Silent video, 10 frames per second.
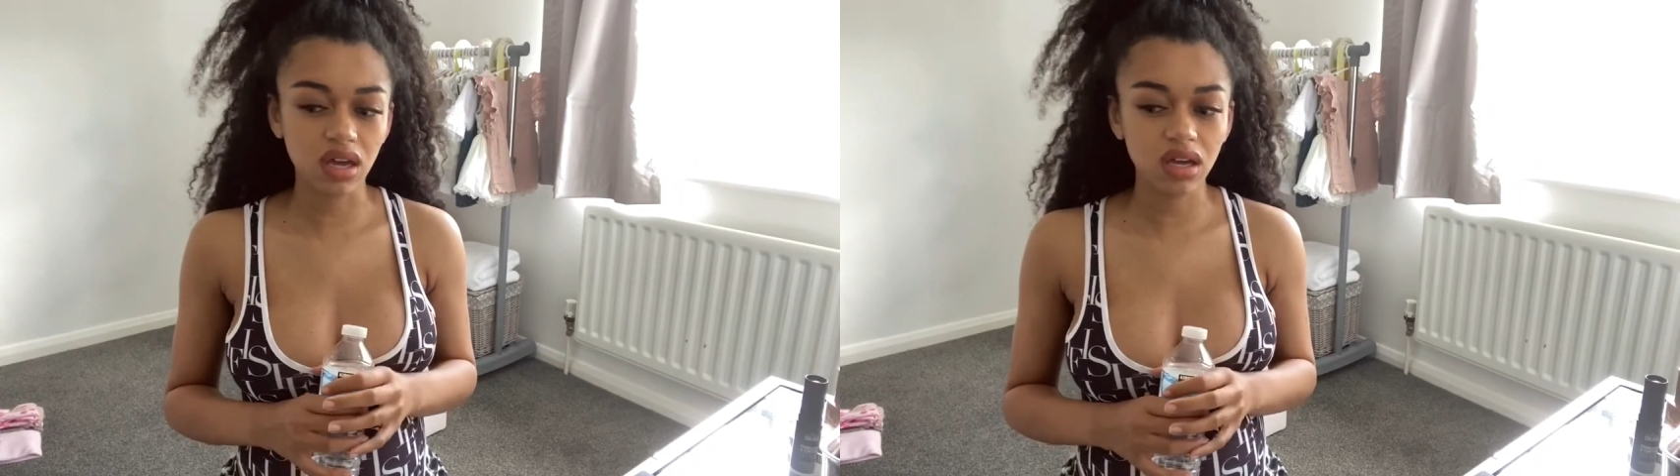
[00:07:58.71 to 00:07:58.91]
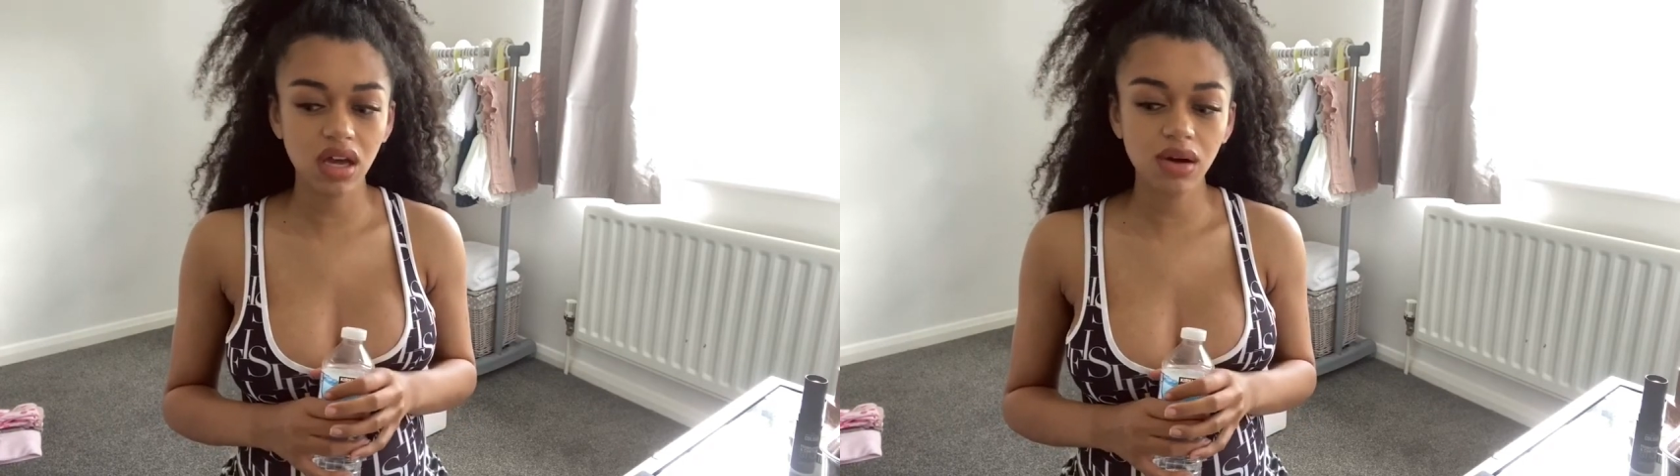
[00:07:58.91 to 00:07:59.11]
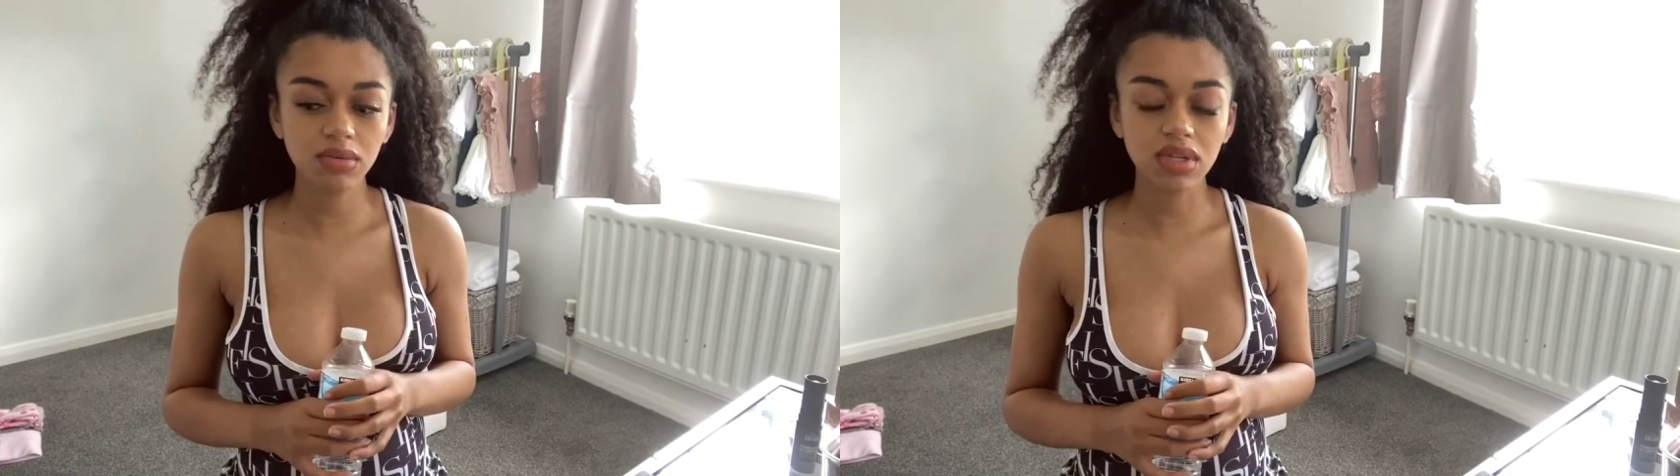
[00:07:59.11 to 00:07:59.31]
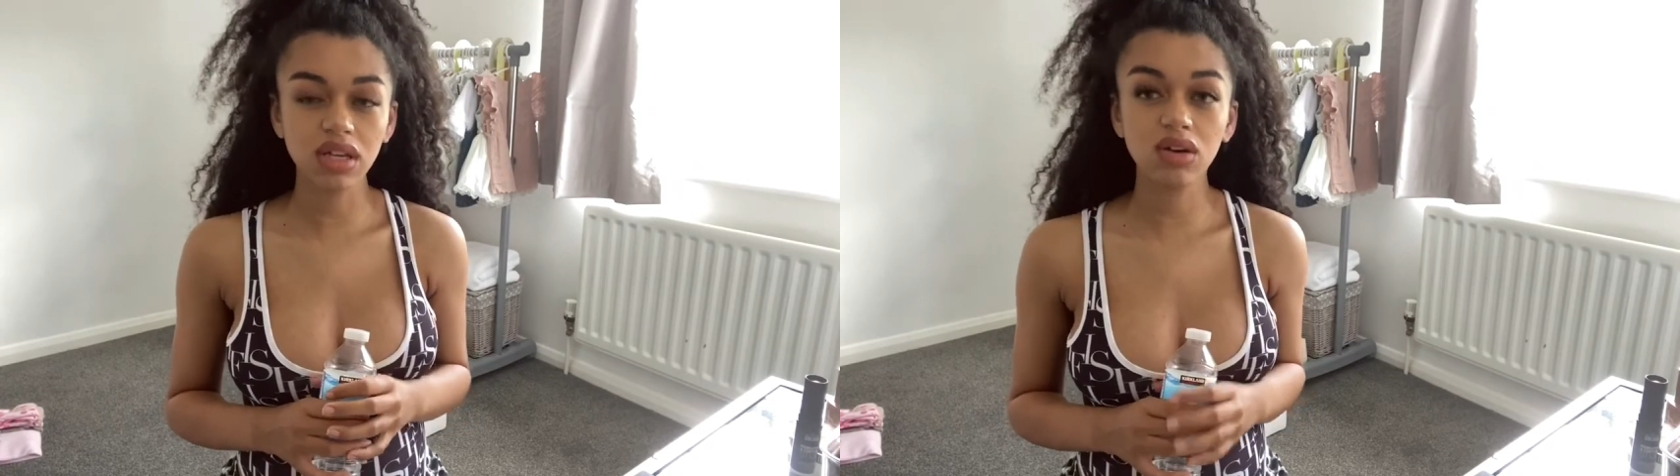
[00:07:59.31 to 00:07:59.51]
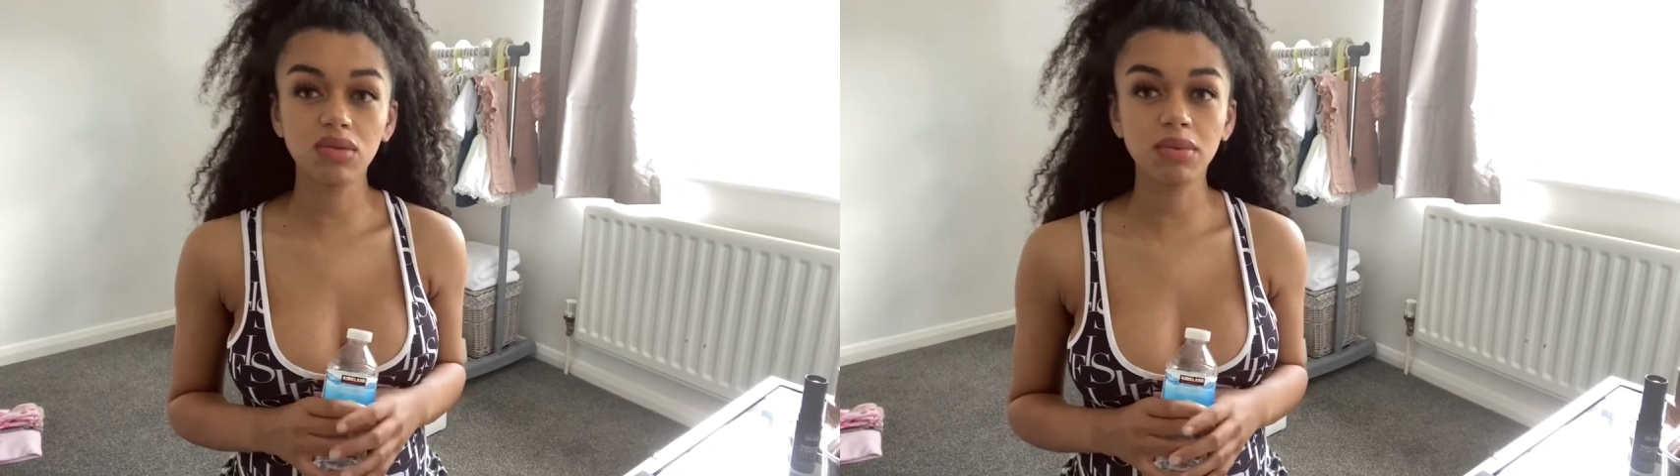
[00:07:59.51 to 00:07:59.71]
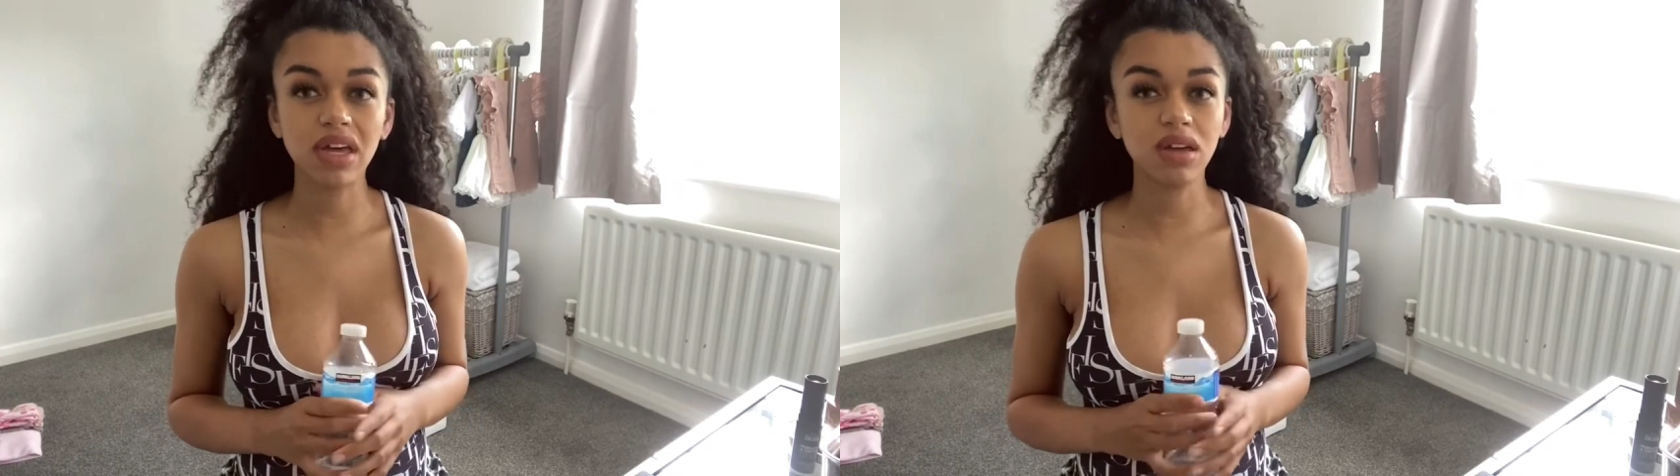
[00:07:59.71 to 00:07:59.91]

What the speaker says: it helps a little bit,